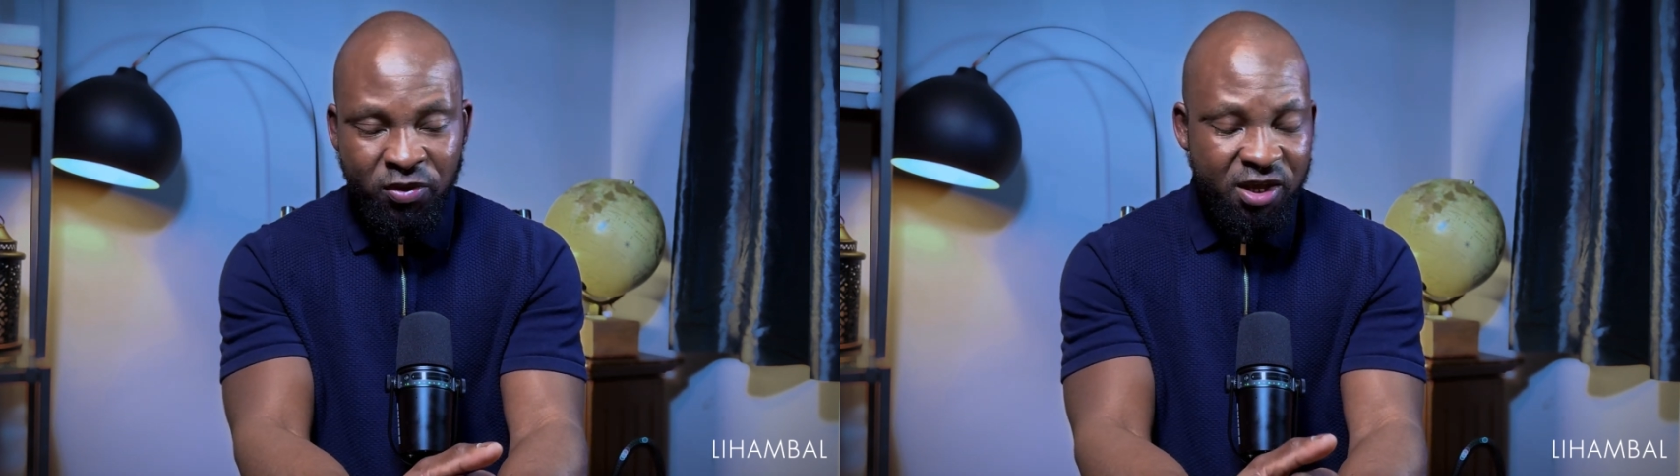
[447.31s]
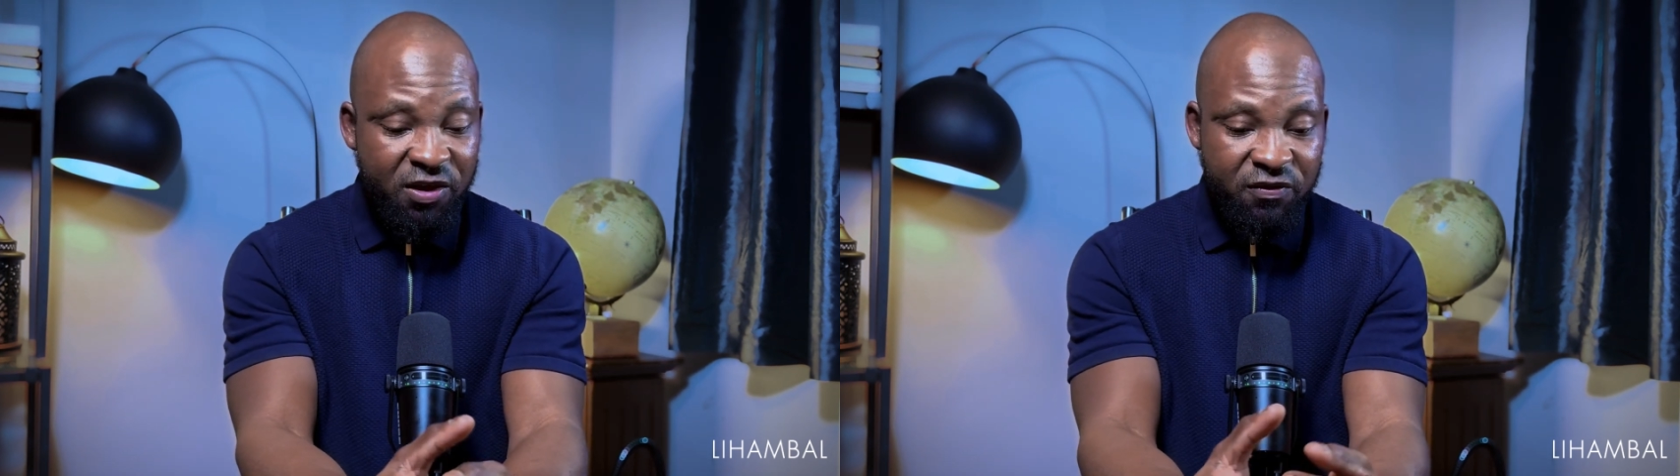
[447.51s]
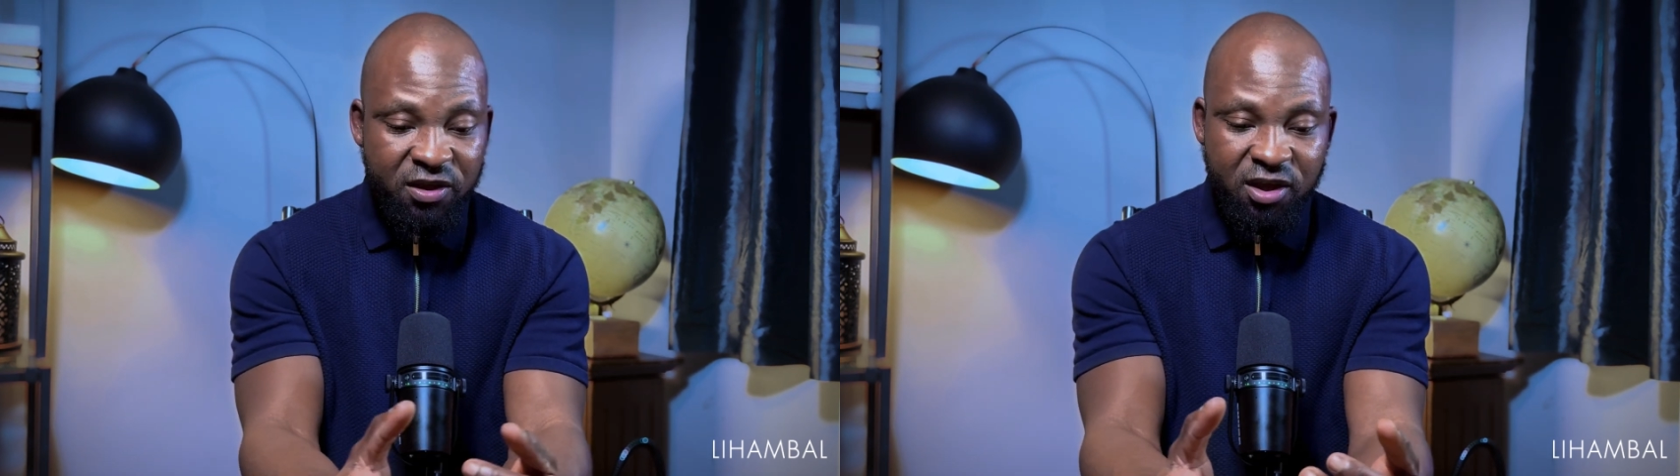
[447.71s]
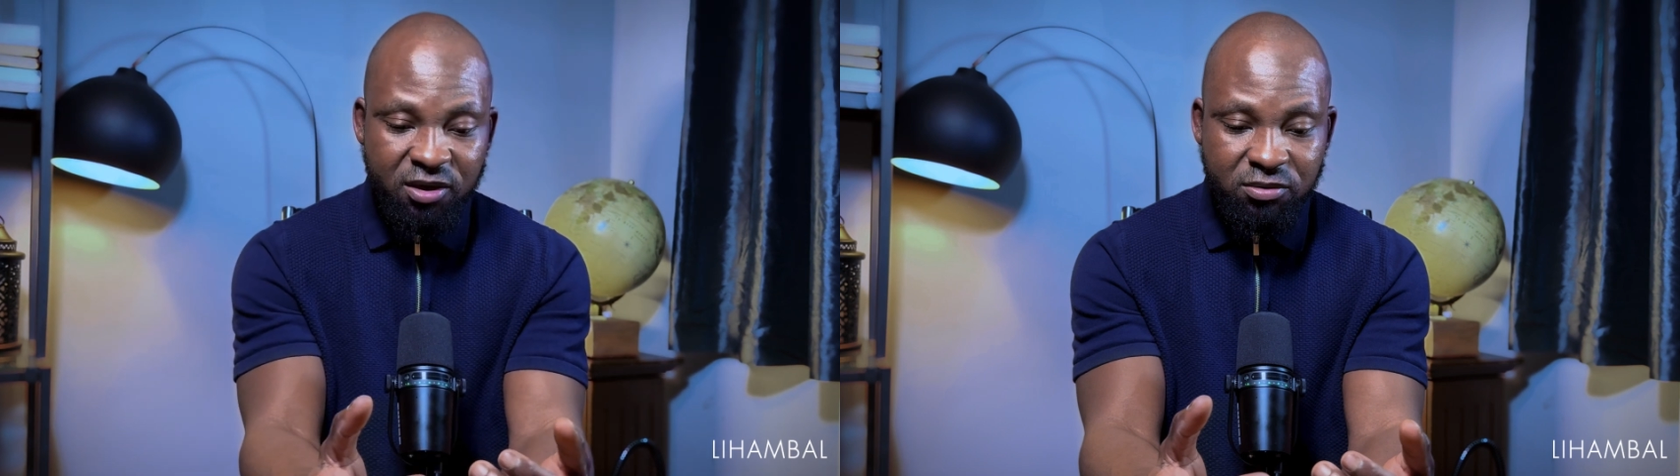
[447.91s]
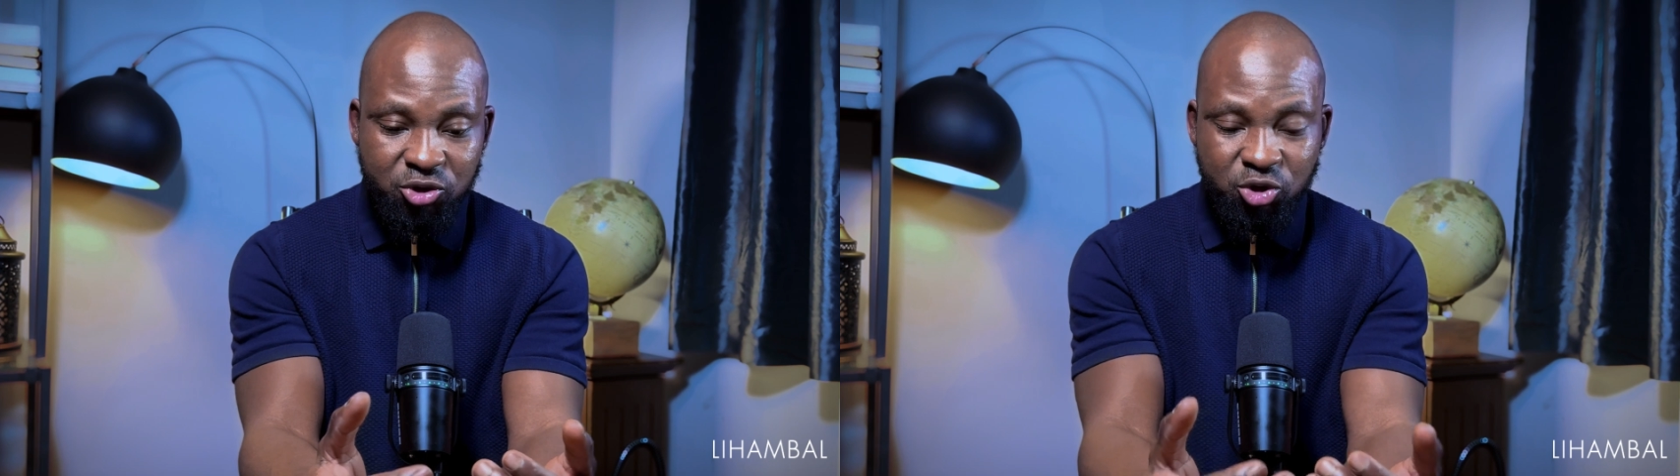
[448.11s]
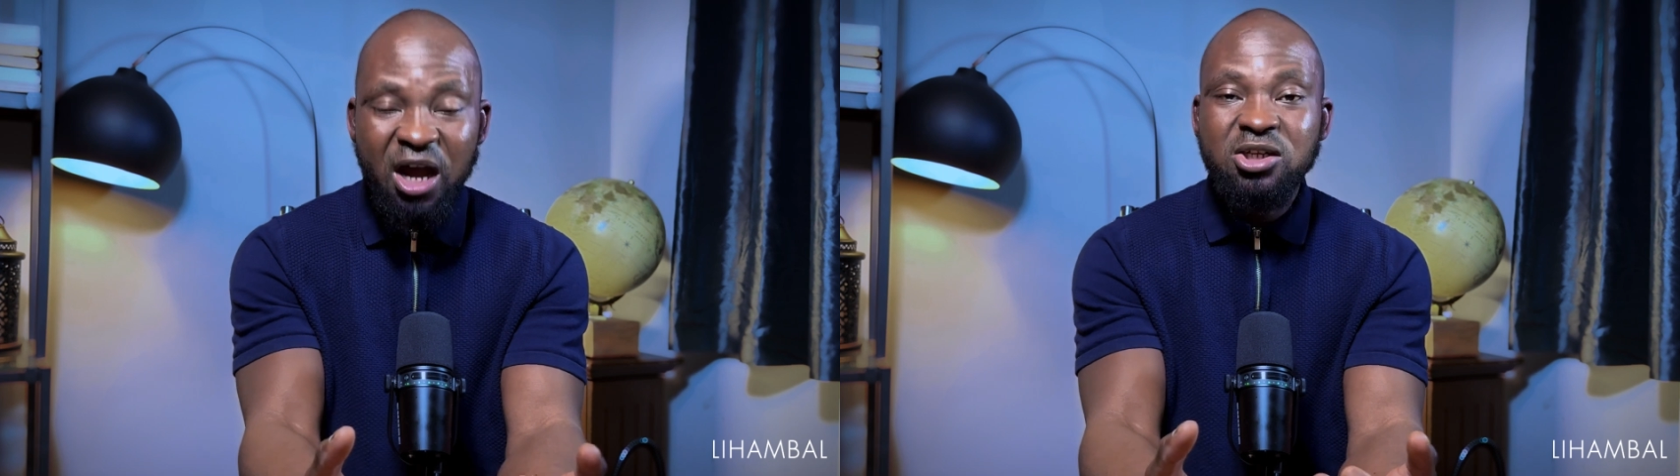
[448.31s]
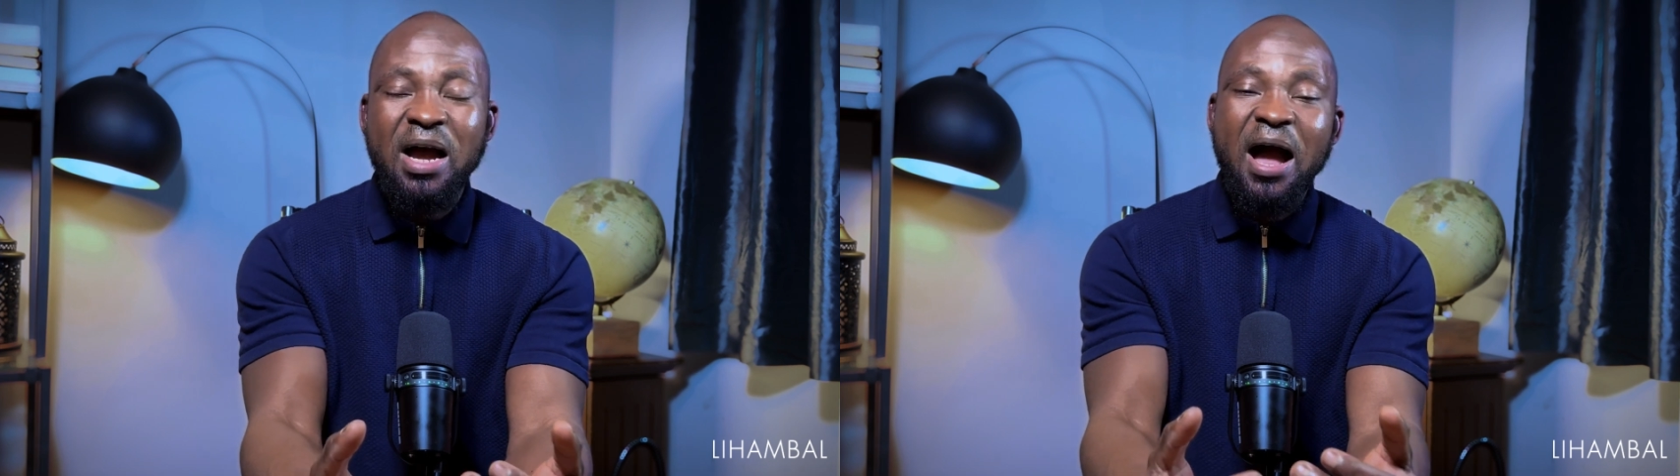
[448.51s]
and they try to